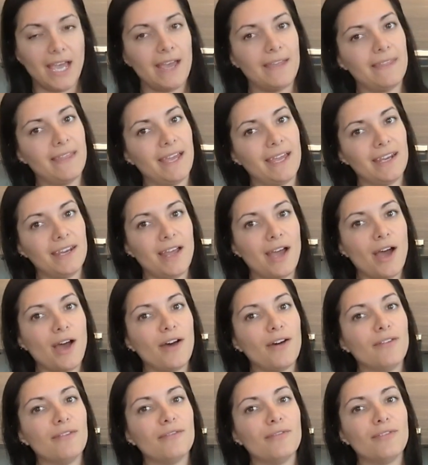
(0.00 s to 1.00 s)
And then
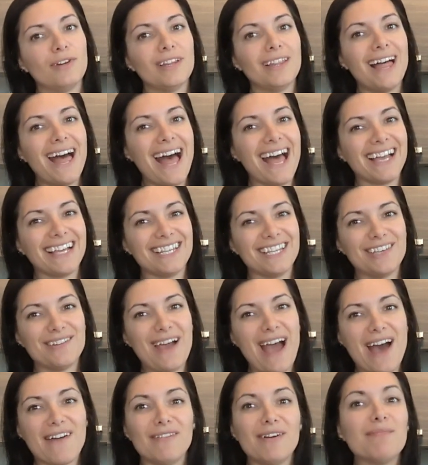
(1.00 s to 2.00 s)
voila, you
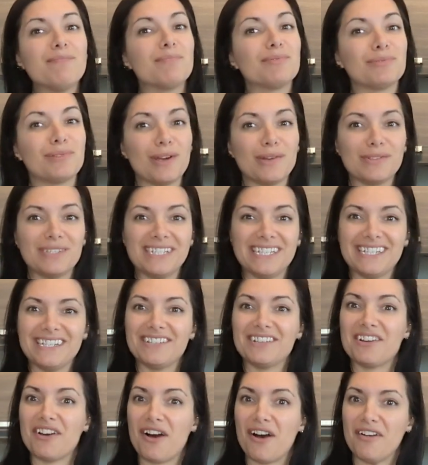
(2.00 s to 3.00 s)
have a
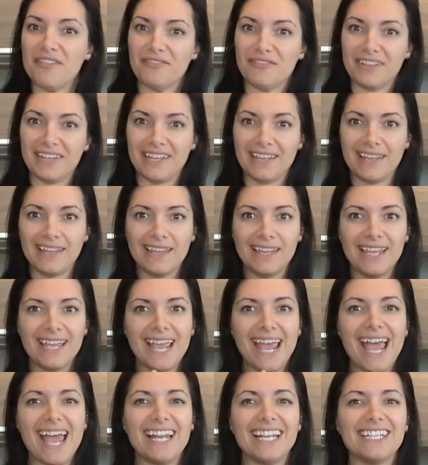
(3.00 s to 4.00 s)
protein coffee.
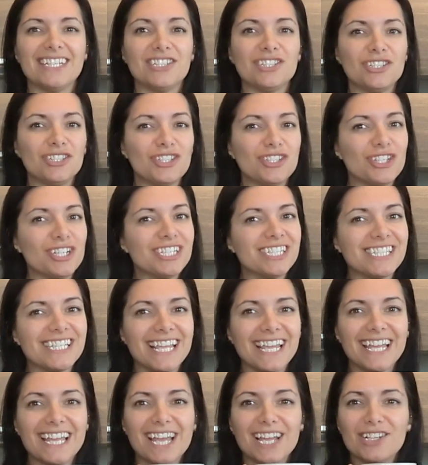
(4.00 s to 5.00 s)
And it's just
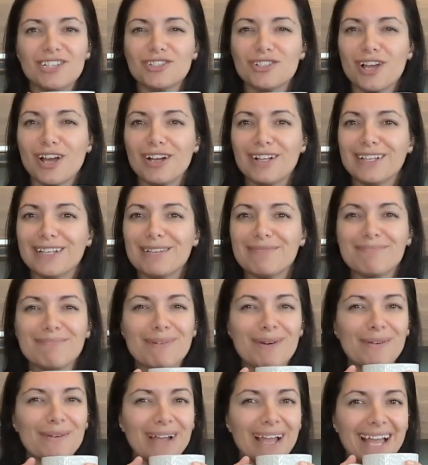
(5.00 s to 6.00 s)
like a chocolate
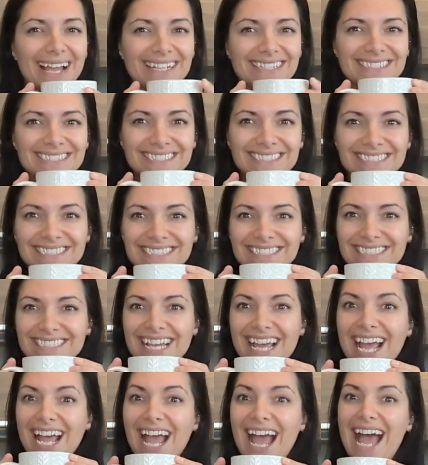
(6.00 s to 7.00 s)
mocha.
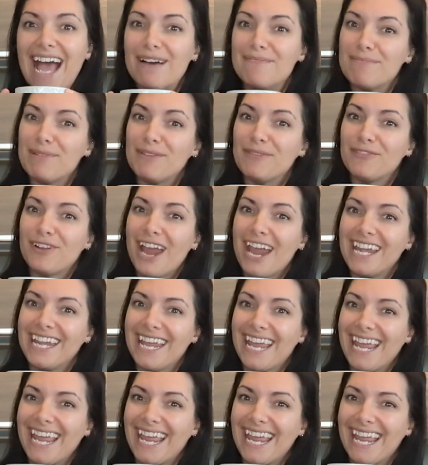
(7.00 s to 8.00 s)
Happy
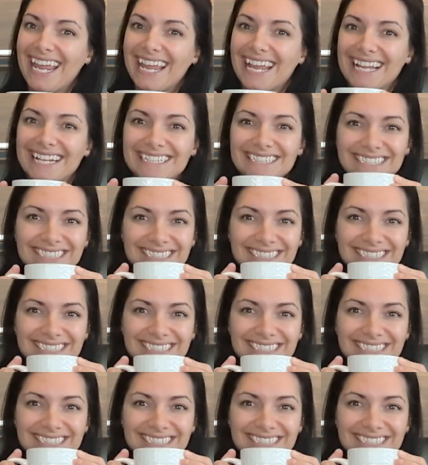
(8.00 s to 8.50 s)
Friday!